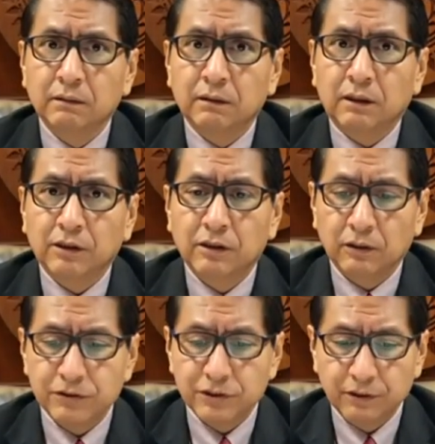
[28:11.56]
our
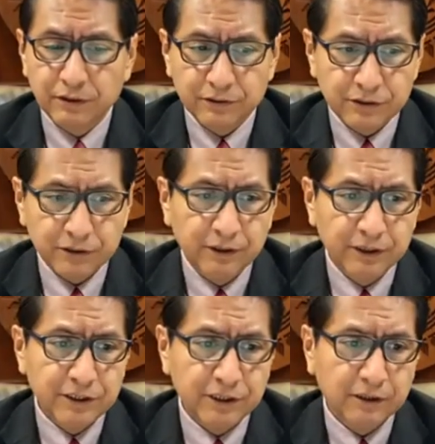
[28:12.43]
culture and
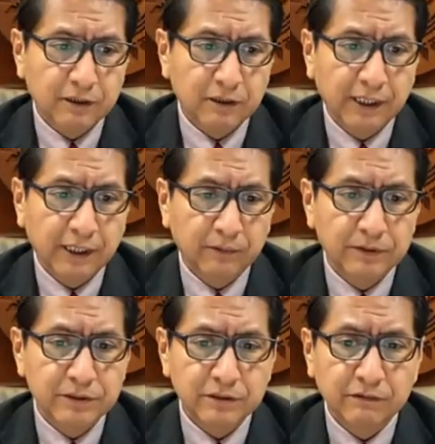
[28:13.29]
tradition and our
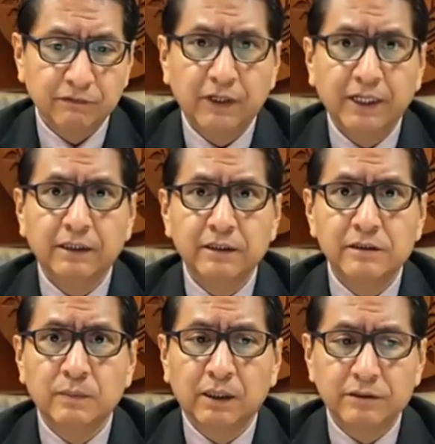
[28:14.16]
language to fight
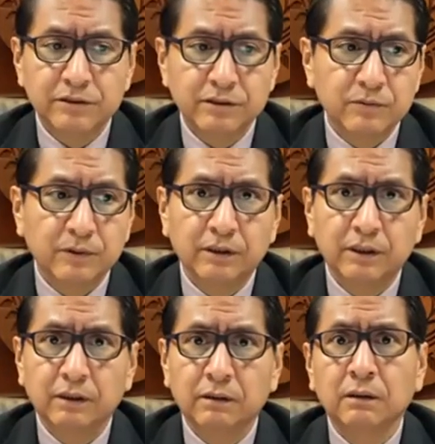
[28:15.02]
these monsters
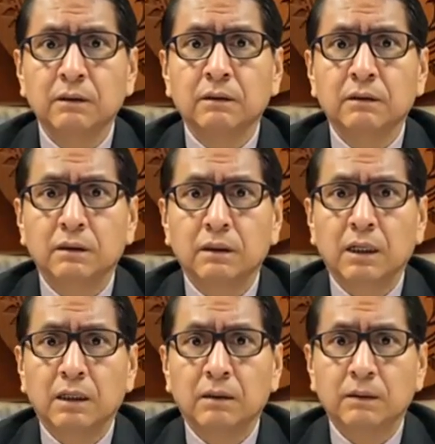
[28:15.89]
within
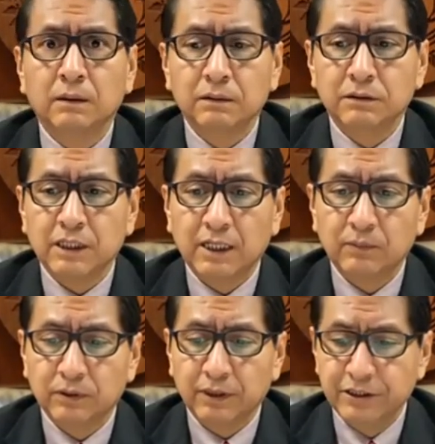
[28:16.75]
our
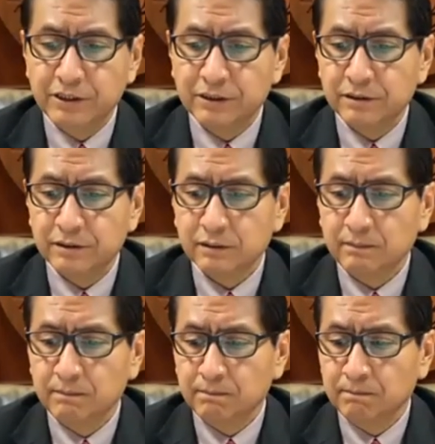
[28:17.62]
tribal nations.
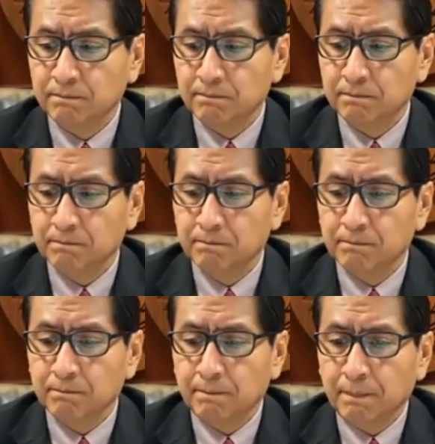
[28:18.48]

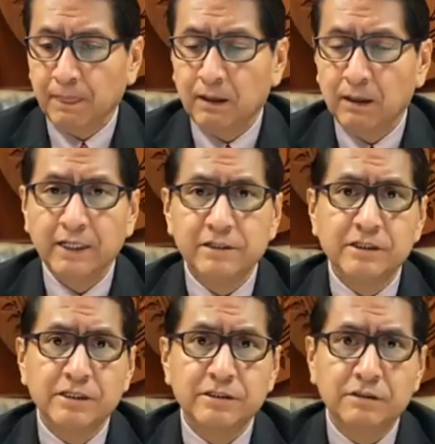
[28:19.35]
Our
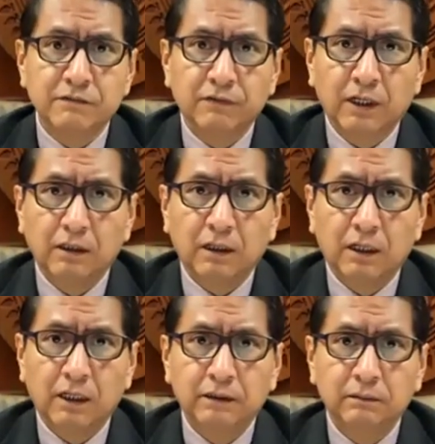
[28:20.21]
ancestors fought
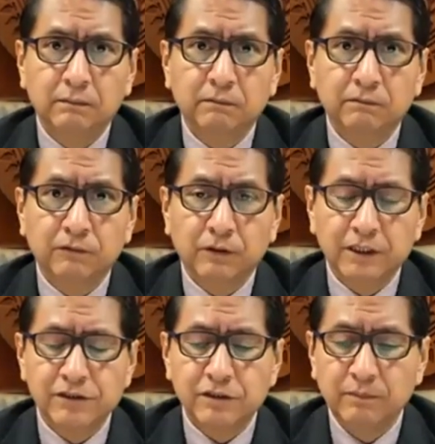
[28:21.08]
hard for
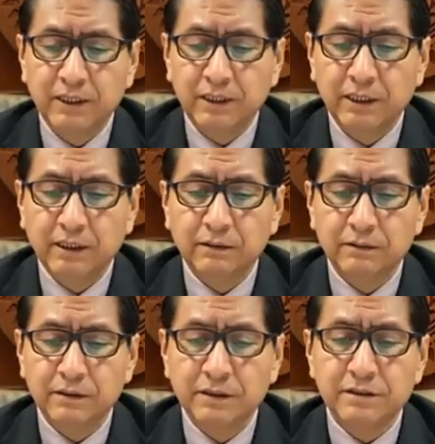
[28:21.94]
us to be here
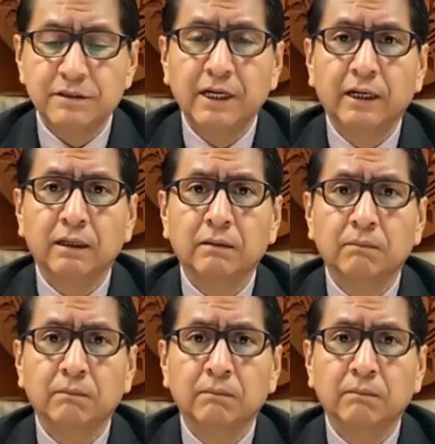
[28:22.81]
this day.